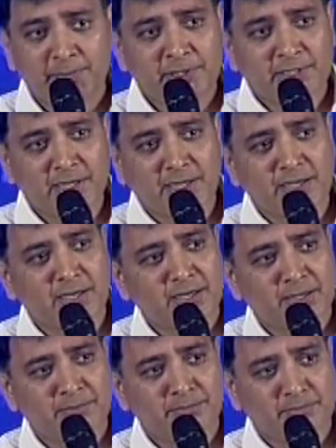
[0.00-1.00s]
and AP
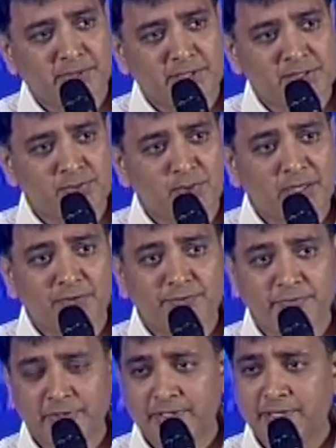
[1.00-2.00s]
Telangana is
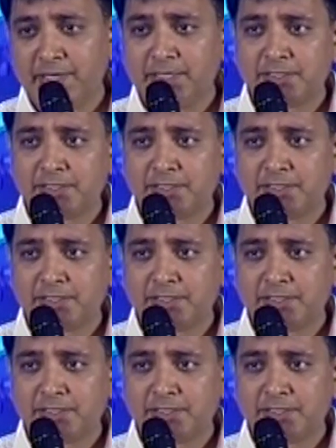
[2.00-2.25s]
one of our